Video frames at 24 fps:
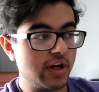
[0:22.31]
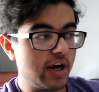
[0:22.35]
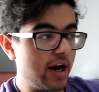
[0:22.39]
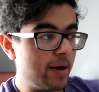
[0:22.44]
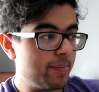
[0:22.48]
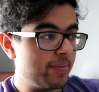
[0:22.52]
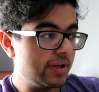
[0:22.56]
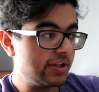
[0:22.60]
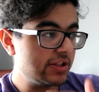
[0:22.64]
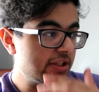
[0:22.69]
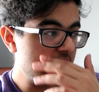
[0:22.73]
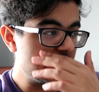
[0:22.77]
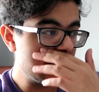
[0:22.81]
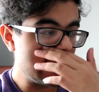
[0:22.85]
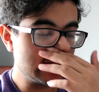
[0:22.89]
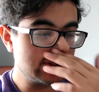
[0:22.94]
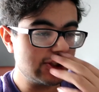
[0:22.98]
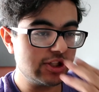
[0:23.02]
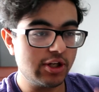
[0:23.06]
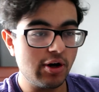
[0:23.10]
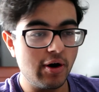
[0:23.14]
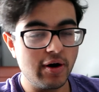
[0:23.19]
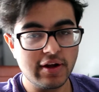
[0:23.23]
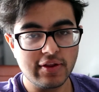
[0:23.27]
I am indeed
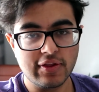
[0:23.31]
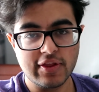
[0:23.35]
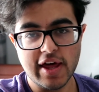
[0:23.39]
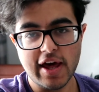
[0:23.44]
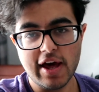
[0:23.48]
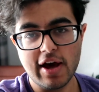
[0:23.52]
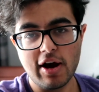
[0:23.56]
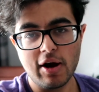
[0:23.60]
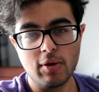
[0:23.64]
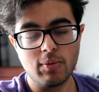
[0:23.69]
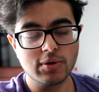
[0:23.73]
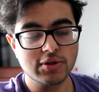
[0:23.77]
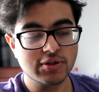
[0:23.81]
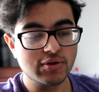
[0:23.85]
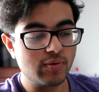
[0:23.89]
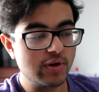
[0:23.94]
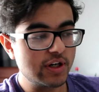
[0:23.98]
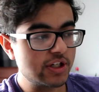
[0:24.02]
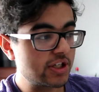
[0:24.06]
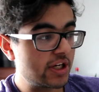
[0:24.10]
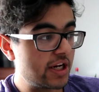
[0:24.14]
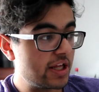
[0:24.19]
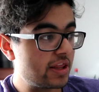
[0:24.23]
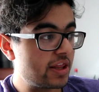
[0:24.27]
actually going there. I was
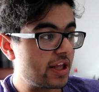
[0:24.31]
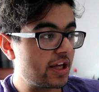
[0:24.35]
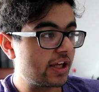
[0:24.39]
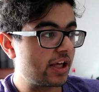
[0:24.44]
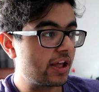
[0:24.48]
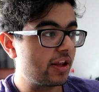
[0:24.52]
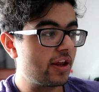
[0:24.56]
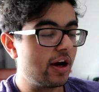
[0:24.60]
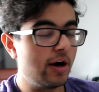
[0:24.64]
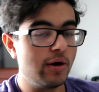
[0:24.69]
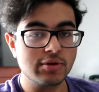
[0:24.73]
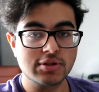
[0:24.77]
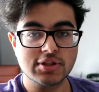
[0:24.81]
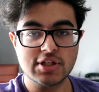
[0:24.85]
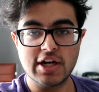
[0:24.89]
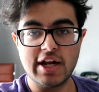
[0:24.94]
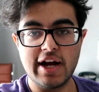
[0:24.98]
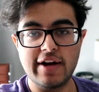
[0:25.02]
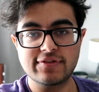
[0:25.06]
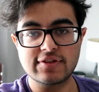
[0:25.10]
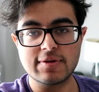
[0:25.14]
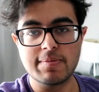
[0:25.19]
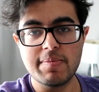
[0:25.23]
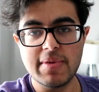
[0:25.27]
originally thinking that I was
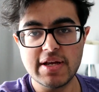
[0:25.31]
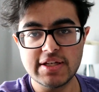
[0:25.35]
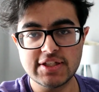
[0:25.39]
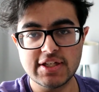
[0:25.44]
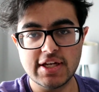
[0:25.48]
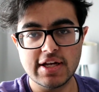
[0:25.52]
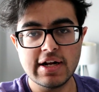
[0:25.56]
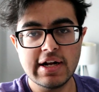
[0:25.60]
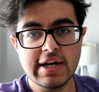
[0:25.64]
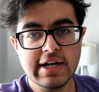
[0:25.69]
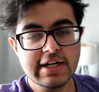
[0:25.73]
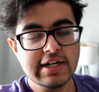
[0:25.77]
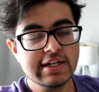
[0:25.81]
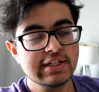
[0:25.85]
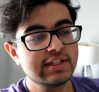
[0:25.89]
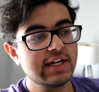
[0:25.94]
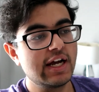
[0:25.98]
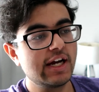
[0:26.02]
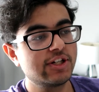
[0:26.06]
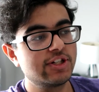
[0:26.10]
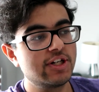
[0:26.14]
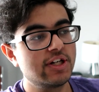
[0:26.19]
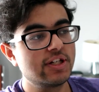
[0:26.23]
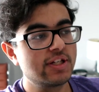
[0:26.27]
going to have to miss it
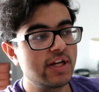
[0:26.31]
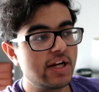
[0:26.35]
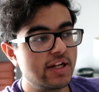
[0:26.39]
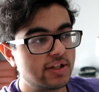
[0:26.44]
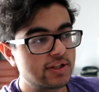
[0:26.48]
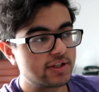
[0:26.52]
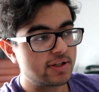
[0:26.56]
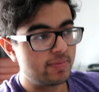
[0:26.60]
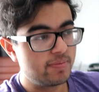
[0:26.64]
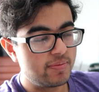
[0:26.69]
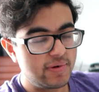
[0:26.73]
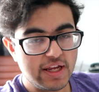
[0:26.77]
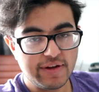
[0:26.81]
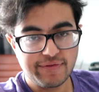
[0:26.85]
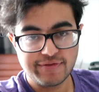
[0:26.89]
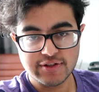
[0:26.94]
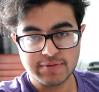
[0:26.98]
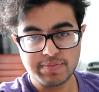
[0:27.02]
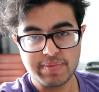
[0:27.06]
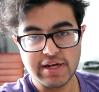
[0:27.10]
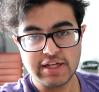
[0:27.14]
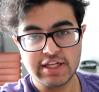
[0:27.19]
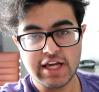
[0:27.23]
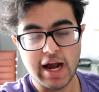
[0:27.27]
to actually attend some Need
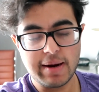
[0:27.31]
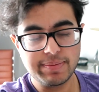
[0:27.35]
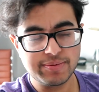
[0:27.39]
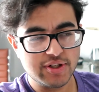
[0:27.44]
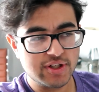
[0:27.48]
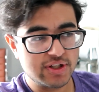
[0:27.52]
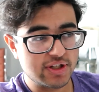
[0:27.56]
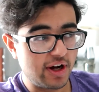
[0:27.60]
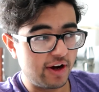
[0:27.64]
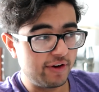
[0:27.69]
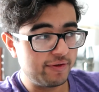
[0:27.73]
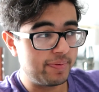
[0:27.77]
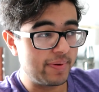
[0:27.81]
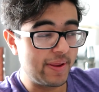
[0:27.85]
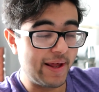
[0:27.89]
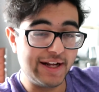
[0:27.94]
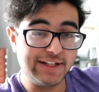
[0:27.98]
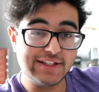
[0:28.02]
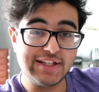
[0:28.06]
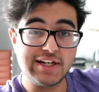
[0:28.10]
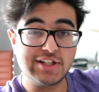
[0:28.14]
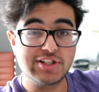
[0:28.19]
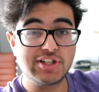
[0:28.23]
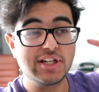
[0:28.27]
for Speed capture stuff, but
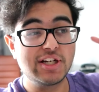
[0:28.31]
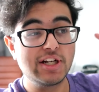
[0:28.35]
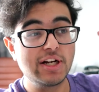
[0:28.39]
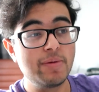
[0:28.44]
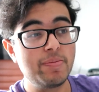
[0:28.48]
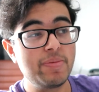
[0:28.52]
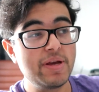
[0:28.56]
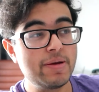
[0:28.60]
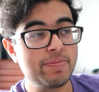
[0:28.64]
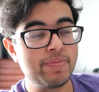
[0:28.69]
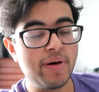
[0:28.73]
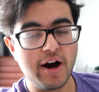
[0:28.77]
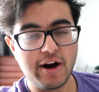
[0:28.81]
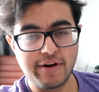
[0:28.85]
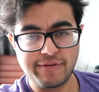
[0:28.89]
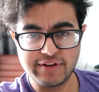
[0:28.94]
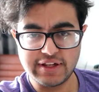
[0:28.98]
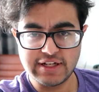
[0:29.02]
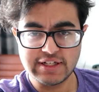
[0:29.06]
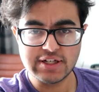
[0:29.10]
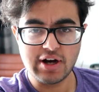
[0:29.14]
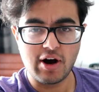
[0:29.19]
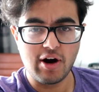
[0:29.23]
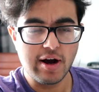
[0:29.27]
that's actually going to be
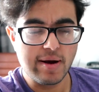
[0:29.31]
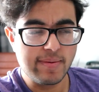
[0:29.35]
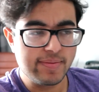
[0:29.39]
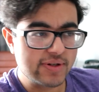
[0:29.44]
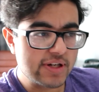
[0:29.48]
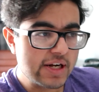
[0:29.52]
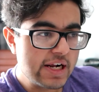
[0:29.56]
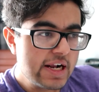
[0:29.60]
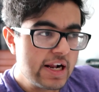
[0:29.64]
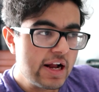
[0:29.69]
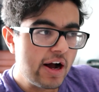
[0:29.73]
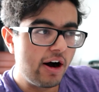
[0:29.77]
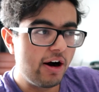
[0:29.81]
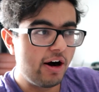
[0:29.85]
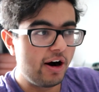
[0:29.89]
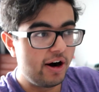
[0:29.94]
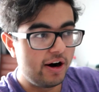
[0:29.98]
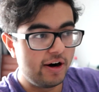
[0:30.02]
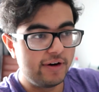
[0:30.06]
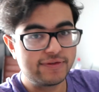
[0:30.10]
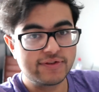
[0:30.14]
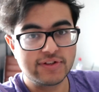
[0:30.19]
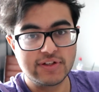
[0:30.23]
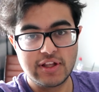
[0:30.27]
perfectly timed
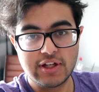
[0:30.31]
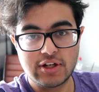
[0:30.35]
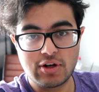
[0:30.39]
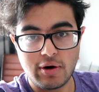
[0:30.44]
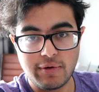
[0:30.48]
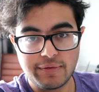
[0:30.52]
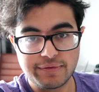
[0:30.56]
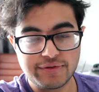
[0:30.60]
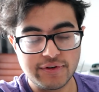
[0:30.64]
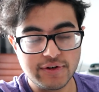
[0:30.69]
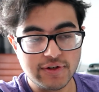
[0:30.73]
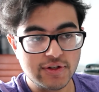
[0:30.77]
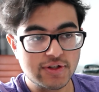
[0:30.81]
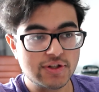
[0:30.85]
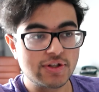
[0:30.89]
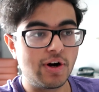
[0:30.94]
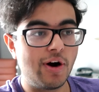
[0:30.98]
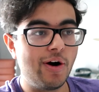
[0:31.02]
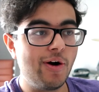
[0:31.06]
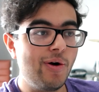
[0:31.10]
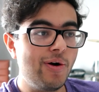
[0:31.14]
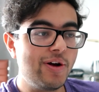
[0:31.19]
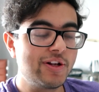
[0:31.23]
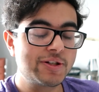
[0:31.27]
after the conference,
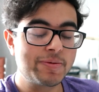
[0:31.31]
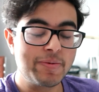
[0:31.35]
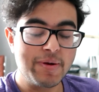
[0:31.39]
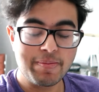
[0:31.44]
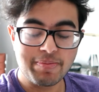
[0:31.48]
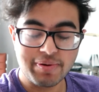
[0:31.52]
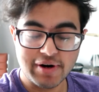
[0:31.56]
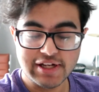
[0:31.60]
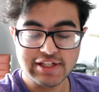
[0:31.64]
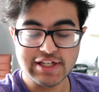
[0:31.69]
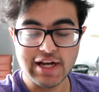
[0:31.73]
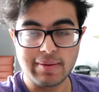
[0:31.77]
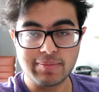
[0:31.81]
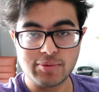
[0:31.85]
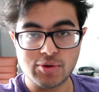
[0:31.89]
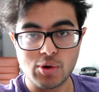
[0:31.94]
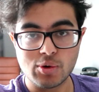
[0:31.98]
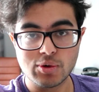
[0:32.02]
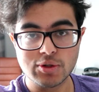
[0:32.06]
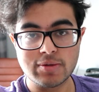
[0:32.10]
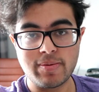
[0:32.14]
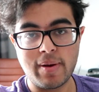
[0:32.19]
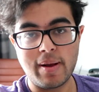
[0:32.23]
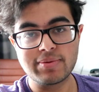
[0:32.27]
so it's going to be pretty damn
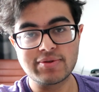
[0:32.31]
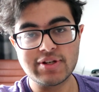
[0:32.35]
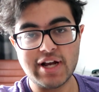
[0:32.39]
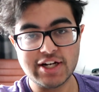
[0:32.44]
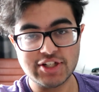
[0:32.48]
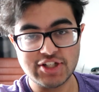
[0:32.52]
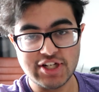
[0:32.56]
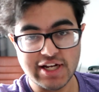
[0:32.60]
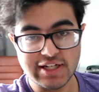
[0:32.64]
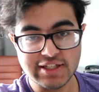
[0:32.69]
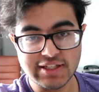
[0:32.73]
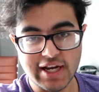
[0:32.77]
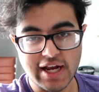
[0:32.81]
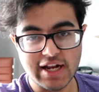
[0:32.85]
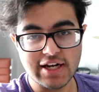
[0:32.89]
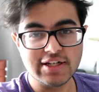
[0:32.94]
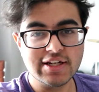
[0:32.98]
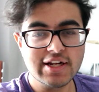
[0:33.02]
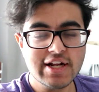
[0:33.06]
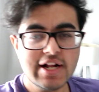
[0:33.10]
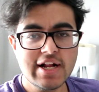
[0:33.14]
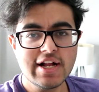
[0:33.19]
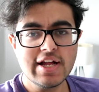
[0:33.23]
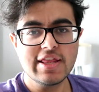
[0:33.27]
cool to be able to actually
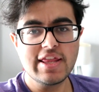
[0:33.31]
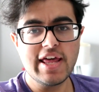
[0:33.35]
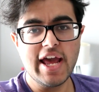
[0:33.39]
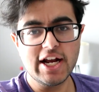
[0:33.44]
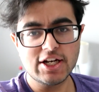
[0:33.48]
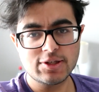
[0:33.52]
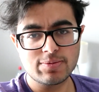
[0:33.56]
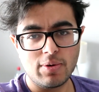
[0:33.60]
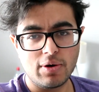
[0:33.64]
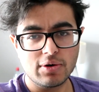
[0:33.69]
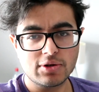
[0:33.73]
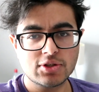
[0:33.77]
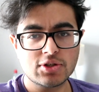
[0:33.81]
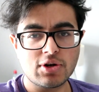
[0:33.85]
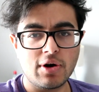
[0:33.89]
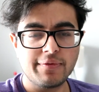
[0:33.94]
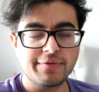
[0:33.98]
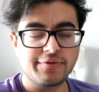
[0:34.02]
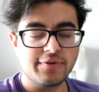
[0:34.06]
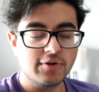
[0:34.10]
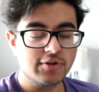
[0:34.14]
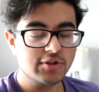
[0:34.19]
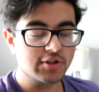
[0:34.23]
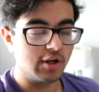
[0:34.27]
attend the Xbox
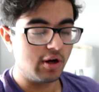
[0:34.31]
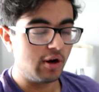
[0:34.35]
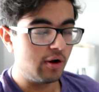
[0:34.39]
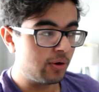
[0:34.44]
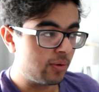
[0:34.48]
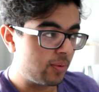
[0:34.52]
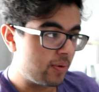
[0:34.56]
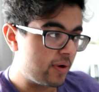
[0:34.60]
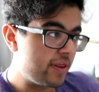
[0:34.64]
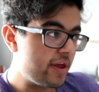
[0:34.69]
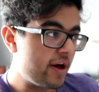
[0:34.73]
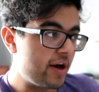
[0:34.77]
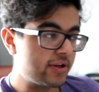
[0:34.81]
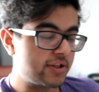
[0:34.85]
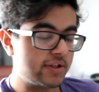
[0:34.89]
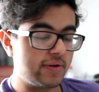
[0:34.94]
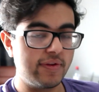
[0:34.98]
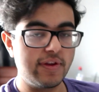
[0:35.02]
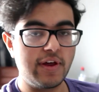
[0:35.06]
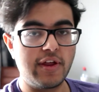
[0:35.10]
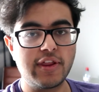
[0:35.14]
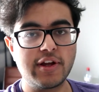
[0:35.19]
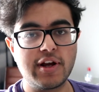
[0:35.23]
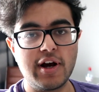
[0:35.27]
conference along with
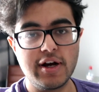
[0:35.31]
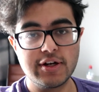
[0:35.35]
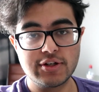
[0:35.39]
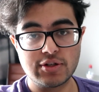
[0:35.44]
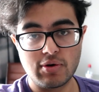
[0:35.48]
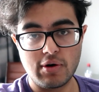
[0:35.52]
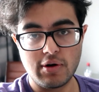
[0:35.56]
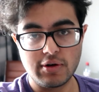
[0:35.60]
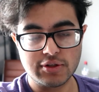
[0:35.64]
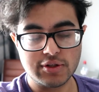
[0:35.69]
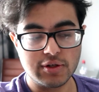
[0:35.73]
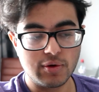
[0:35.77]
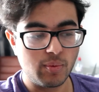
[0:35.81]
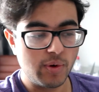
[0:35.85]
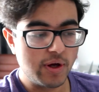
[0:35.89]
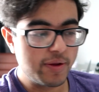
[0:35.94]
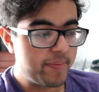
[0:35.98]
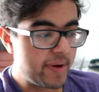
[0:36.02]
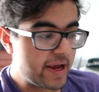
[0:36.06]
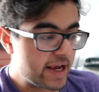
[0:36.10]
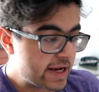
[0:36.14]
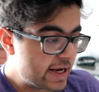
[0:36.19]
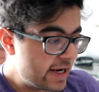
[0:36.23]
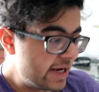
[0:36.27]
some of the other guys who are also
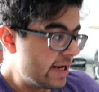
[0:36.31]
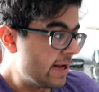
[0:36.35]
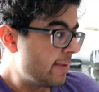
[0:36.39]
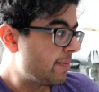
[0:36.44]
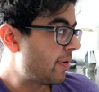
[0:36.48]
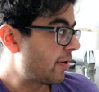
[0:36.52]
with me.